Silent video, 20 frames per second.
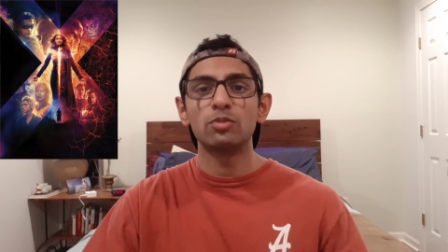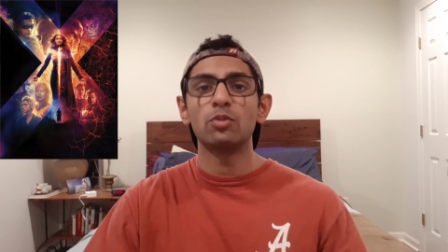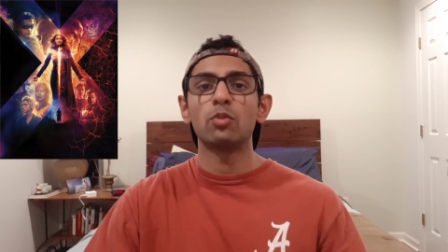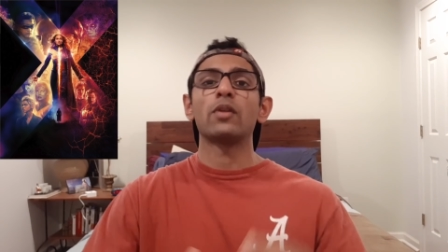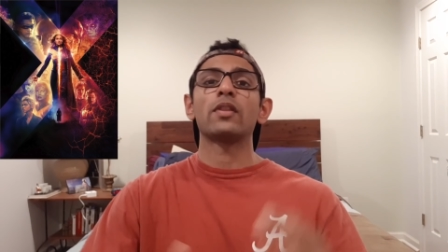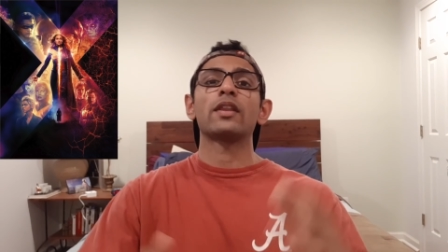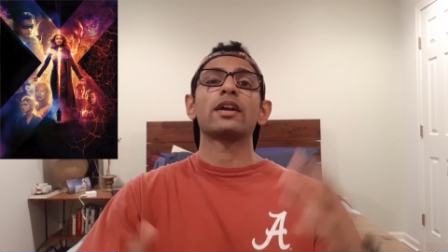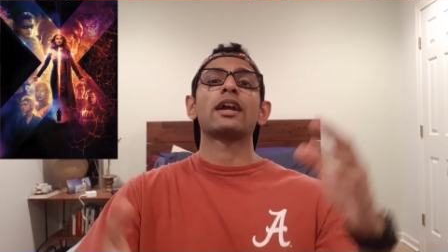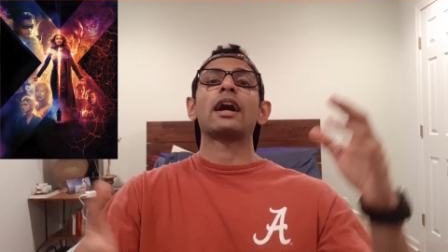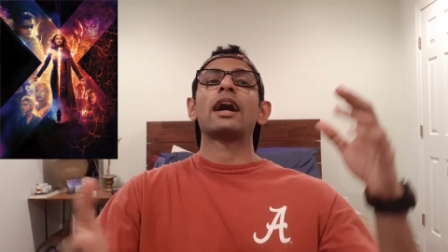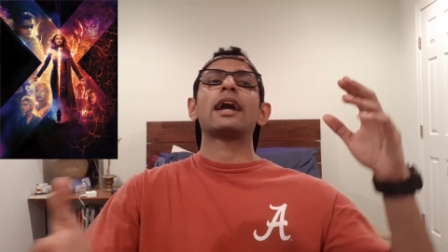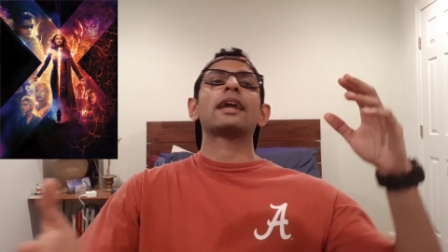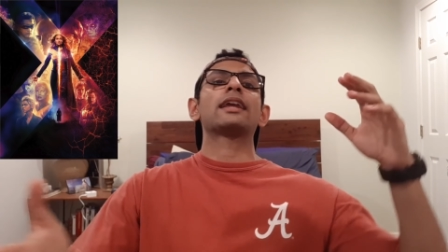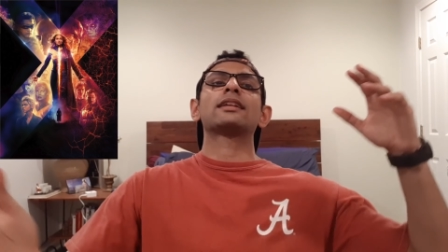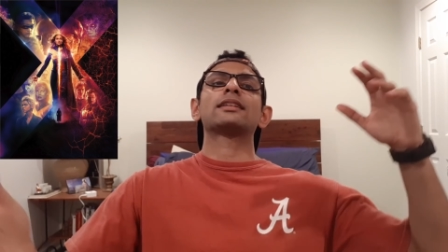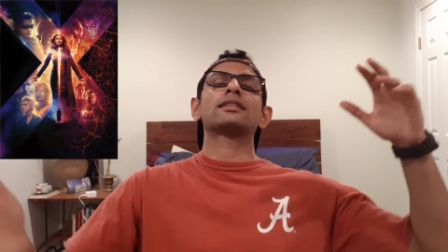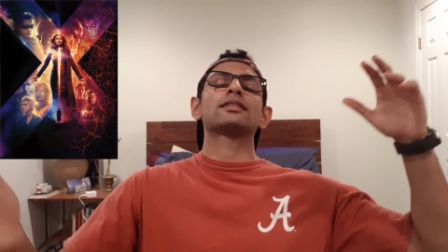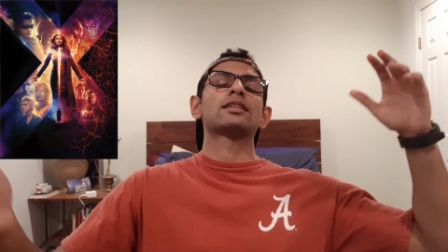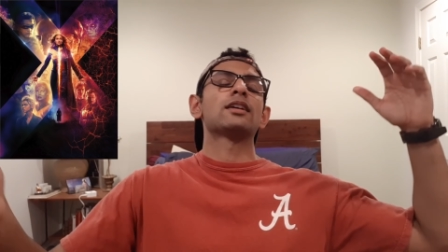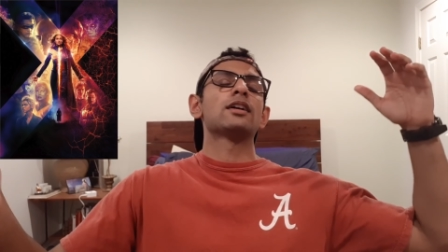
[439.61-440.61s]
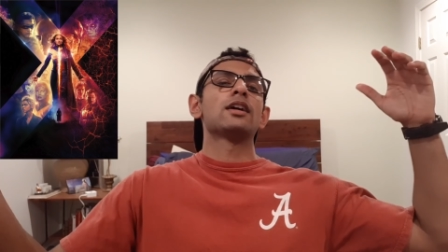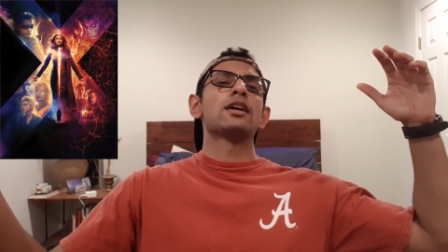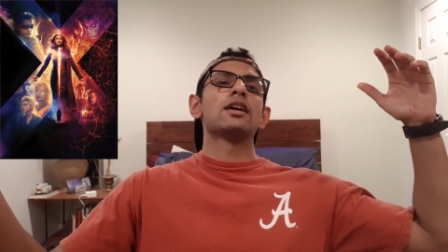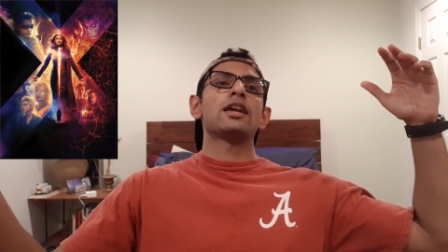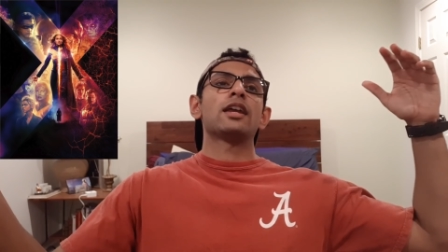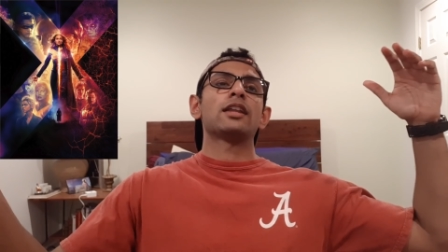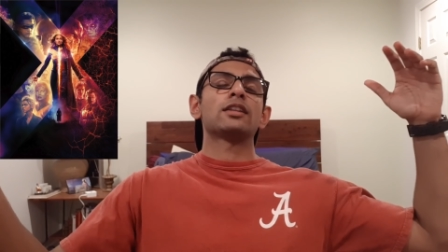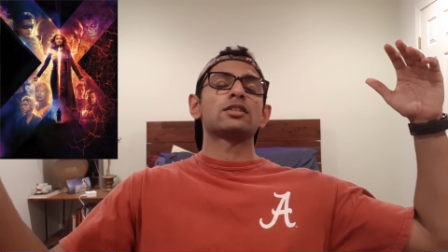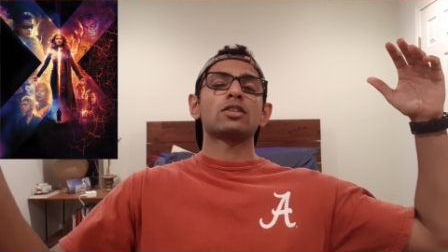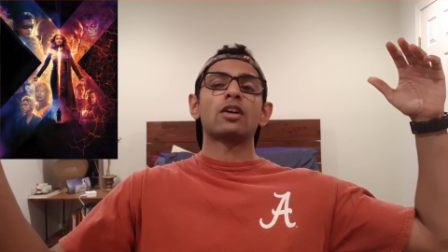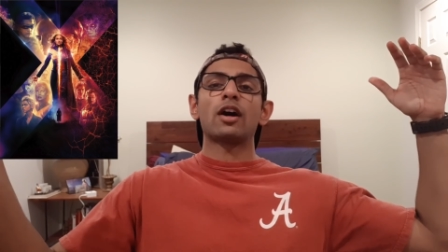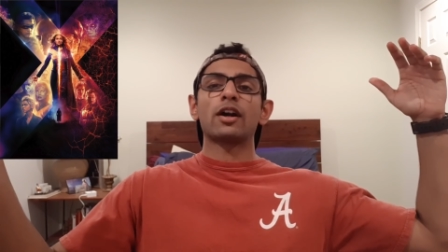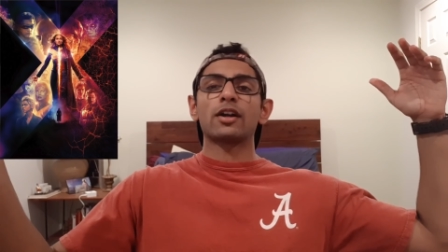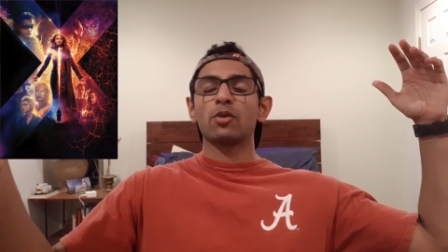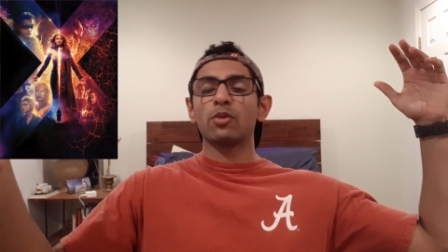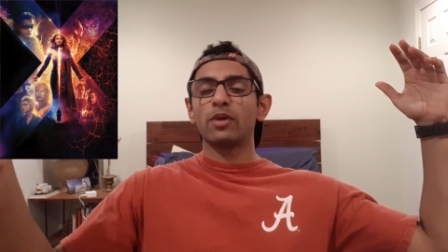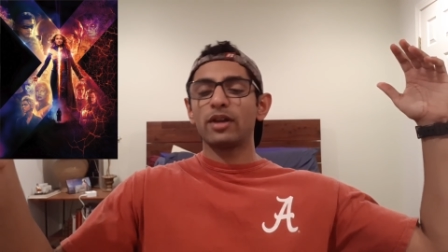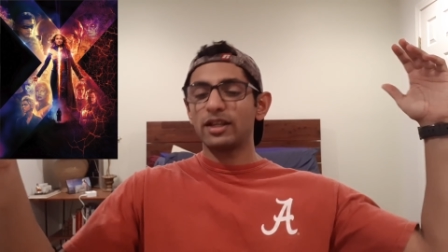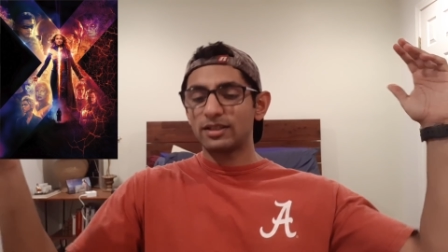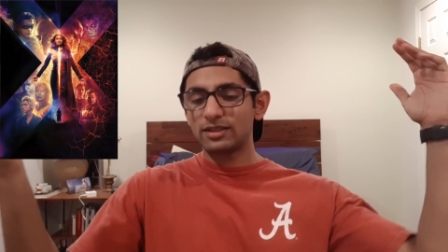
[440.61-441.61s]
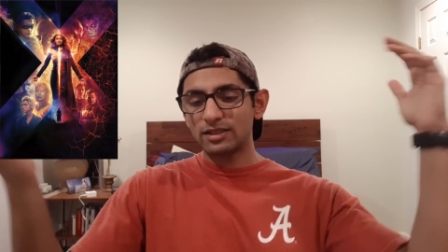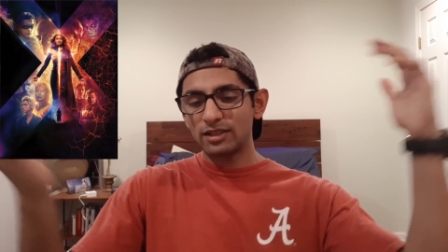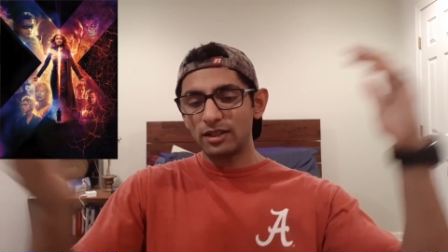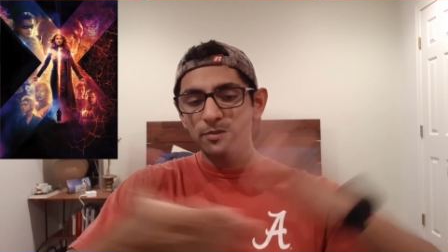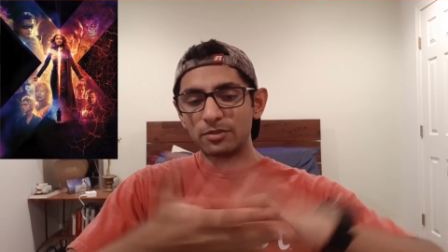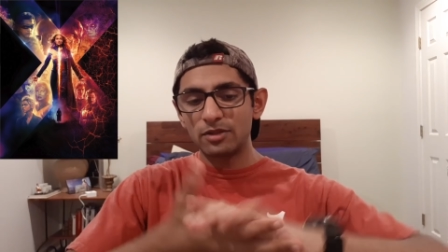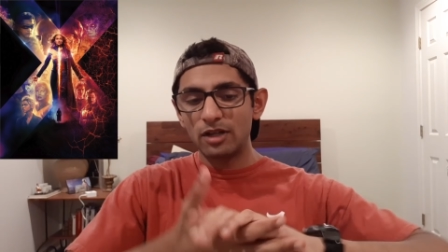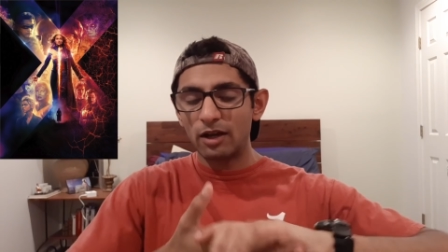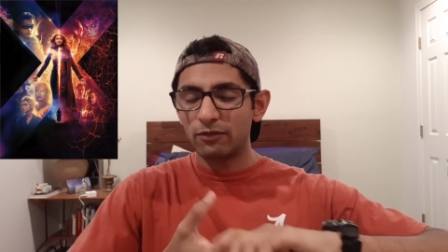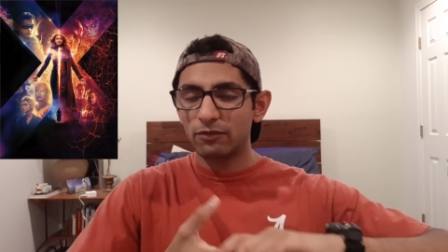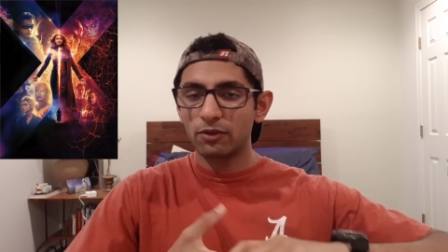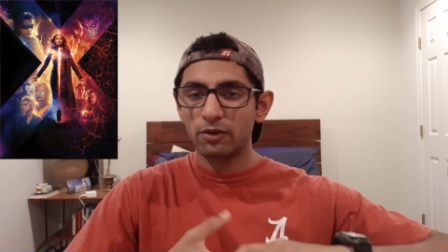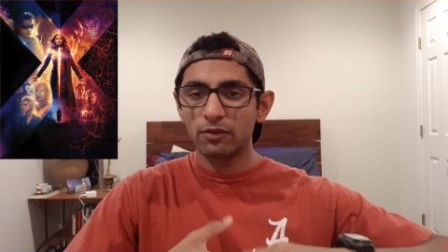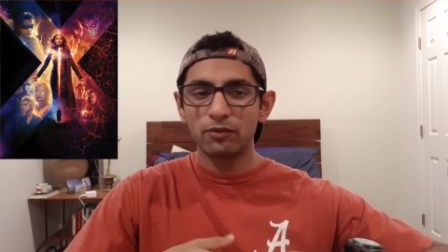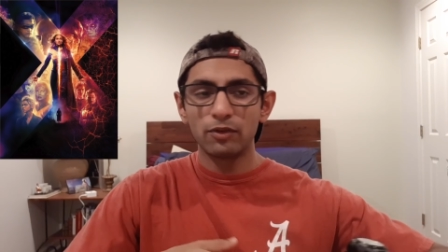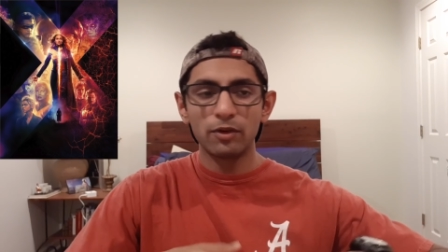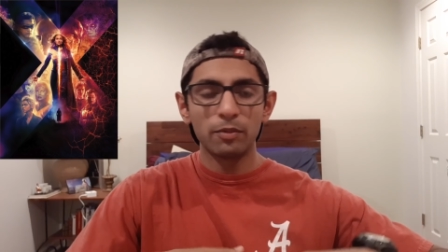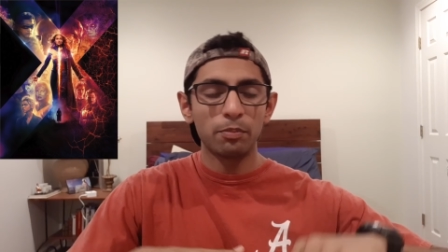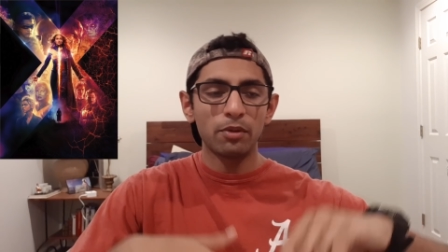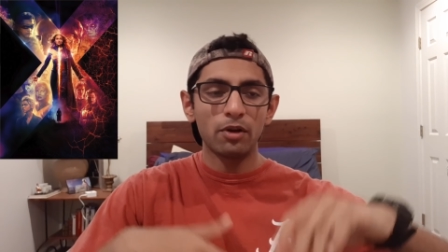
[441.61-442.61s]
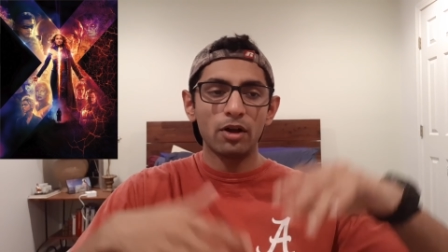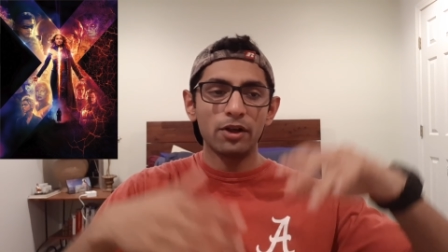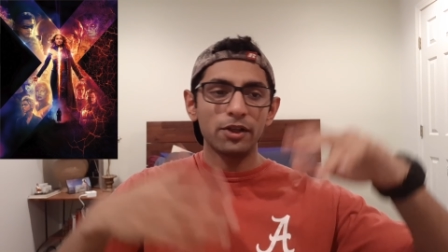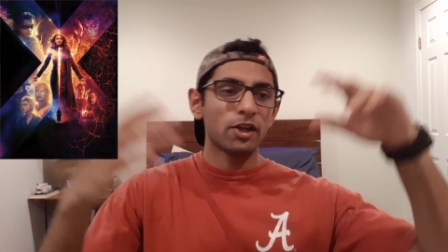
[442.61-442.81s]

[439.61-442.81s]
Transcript: when the guy gets in soccer where you get subbed off or football,